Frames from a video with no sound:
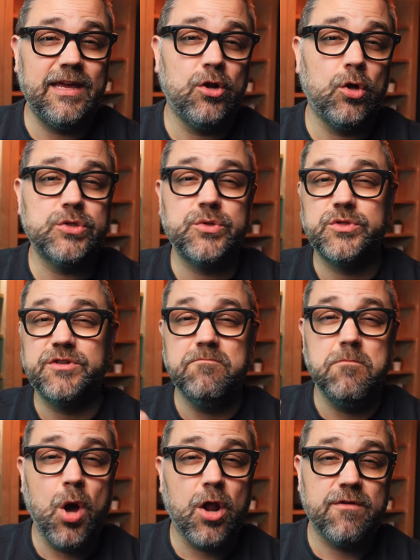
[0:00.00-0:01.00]
and all sorts of
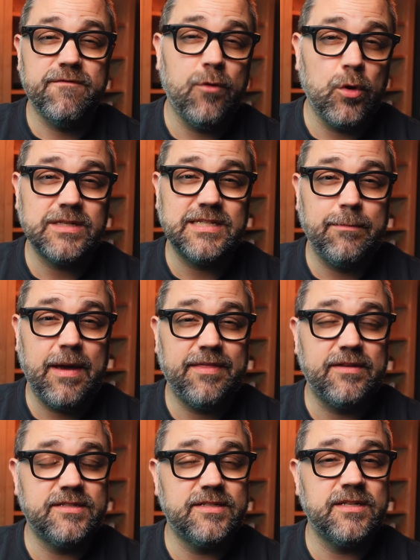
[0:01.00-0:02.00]
modern focusing
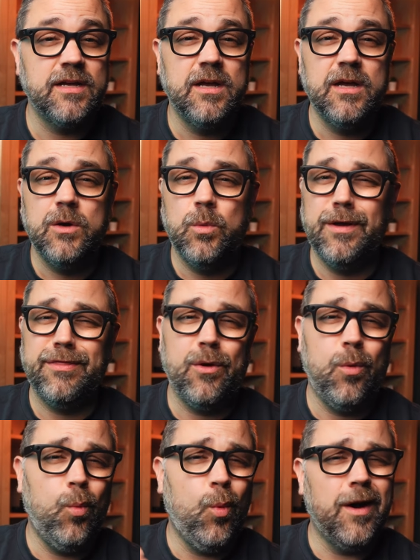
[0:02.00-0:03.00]
methods with
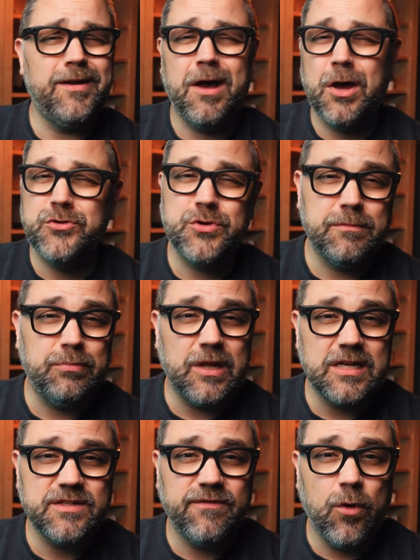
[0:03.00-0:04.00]
100
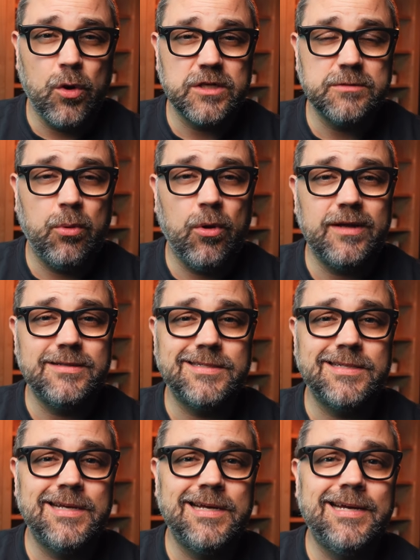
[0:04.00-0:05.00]
plus focus
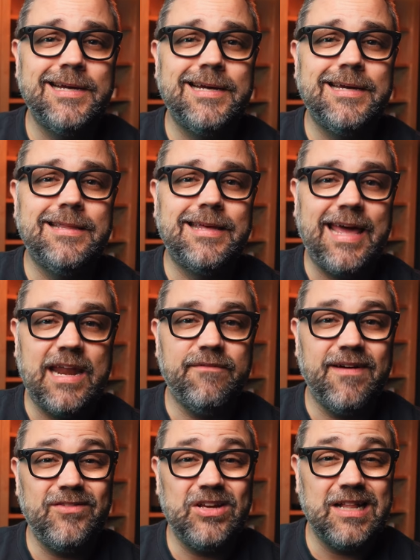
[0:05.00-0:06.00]
points. The Canon
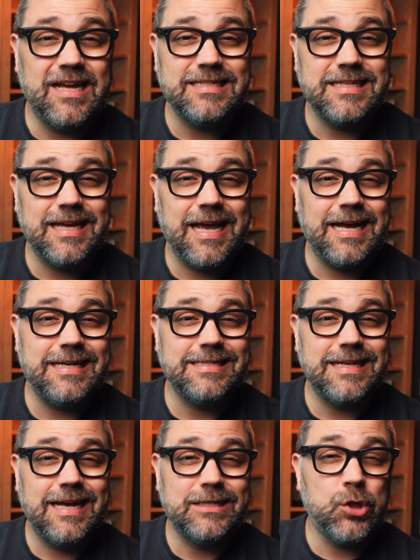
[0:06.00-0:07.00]
5D Classic
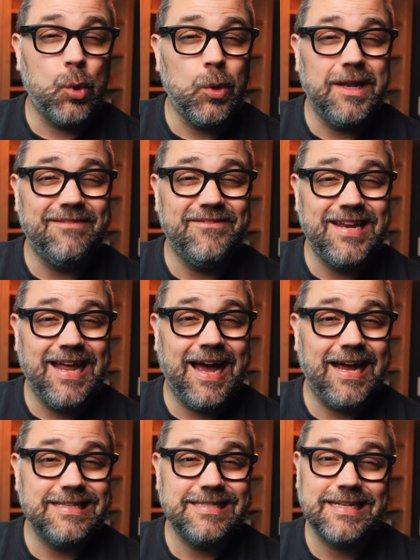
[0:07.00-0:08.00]
has a total of
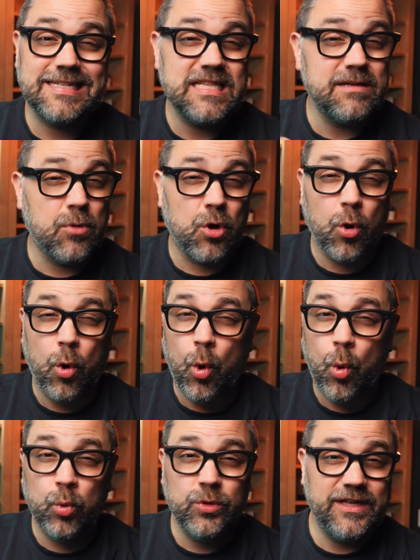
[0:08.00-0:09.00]
nine. Six of them are
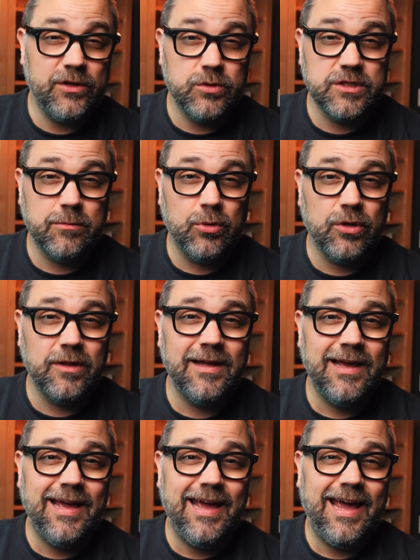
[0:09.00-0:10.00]
only usable.
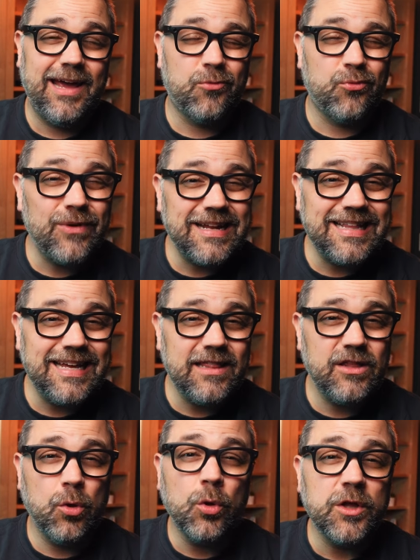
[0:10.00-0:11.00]
And really
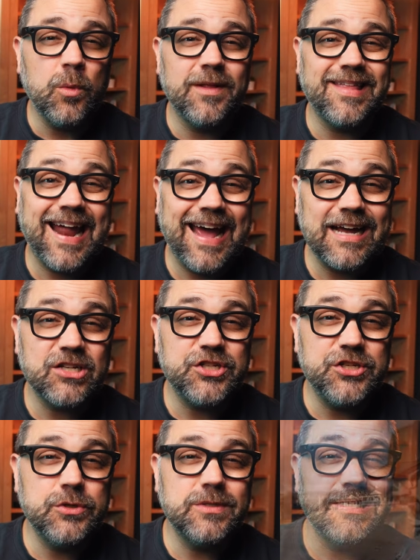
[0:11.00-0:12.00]
the only one that I
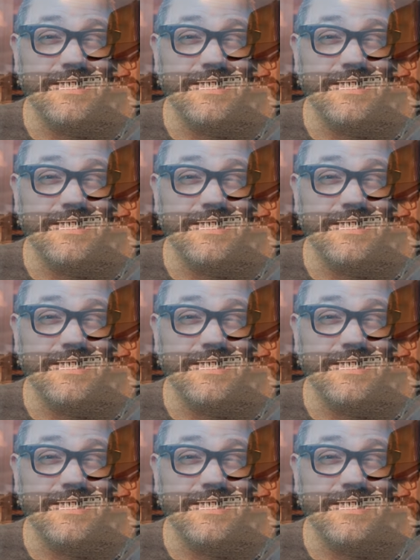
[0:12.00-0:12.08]
actually use